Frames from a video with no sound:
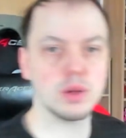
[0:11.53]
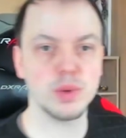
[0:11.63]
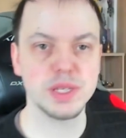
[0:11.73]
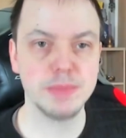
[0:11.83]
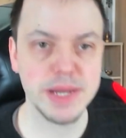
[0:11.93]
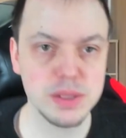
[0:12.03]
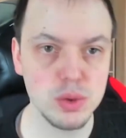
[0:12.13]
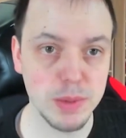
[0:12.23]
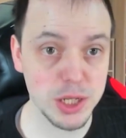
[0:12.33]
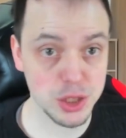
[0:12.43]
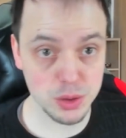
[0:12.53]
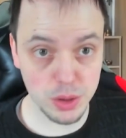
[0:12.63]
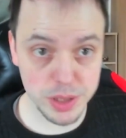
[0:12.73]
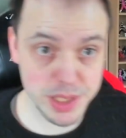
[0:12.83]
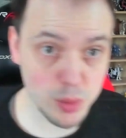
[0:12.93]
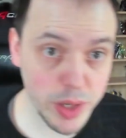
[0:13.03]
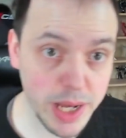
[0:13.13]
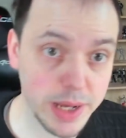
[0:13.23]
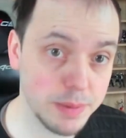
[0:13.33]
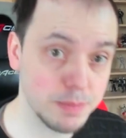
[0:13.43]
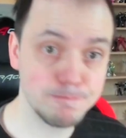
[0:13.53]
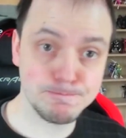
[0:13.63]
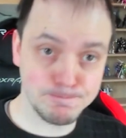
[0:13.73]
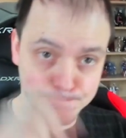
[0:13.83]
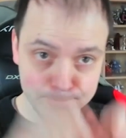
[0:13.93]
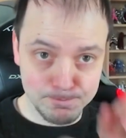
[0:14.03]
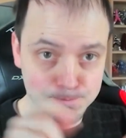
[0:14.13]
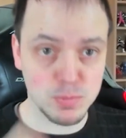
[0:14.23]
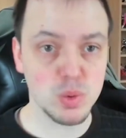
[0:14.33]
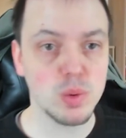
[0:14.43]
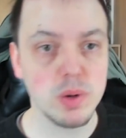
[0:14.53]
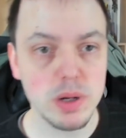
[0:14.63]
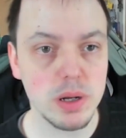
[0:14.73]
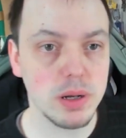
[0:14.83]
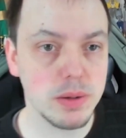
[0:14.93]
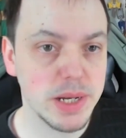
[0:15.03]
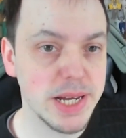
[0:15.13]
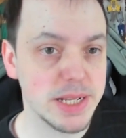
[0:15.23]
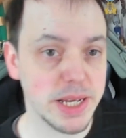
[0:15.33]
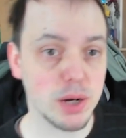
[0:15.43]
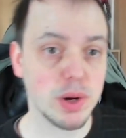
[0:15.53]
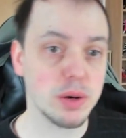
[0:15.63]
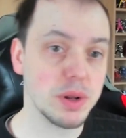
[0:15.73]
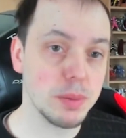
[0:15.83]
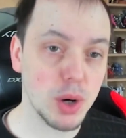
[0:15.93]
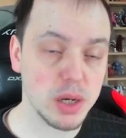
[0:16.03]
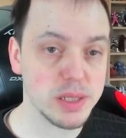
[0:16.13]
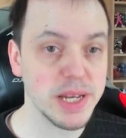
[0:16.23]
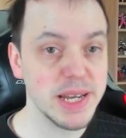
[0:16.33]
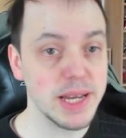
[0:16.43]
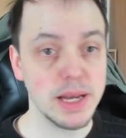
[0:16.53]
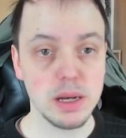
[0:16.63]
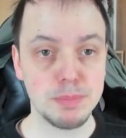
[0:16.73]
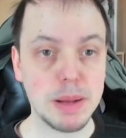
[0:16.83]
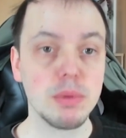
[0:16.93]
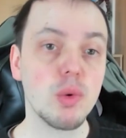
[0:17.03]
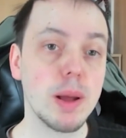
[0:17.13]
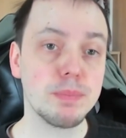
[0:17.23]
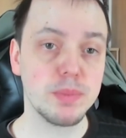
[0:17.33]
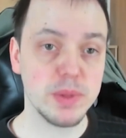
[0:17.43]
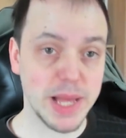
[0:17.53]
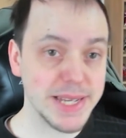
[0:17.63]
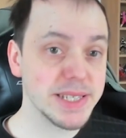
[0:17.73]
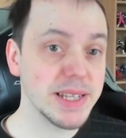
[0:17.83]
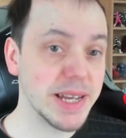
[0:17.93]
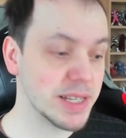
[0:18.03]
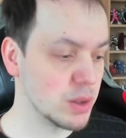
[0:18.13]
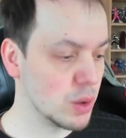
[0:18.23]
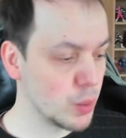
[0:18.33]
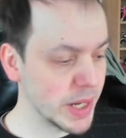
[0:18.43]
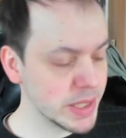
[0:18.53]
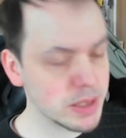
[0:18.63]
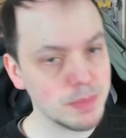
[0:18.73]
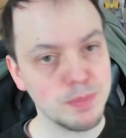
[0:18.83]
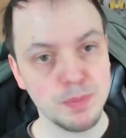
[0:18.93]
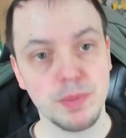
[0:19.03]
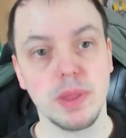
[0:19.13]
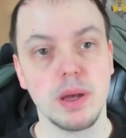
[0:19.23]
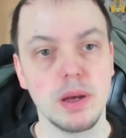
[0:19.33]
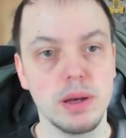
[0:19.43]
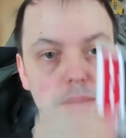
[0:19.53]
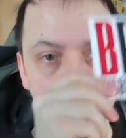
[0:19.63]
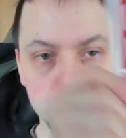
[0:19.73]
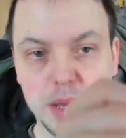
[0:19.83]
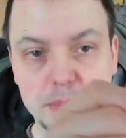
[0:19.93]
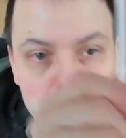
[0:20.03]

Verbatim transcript: always makes too much noise when I uh, dig around in the box. Bubble wrapped nicely as always. Big